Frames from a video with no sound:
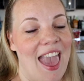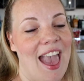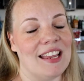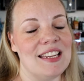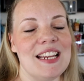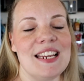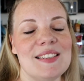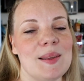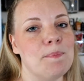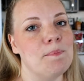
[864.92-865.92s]
and it
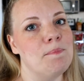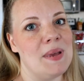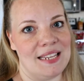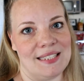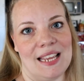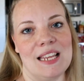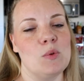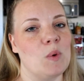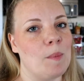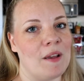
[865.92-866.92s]
is amazing. It's
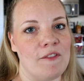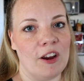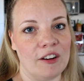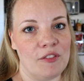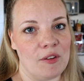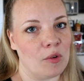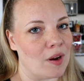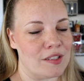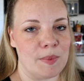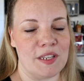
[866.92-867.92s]
one of my very favorite
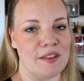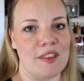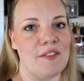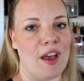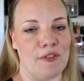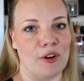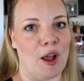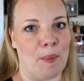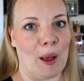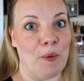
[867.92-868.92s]
recipes that they've ever
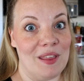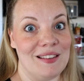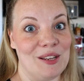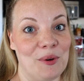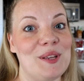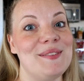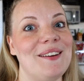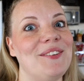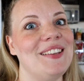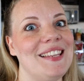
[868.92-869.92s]
come out with. So you
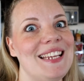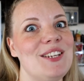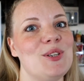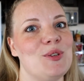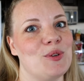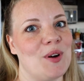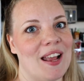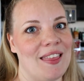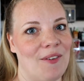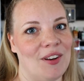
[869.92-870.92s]
definitely should
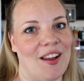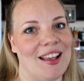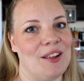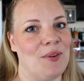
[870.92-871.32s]
try that one. Highly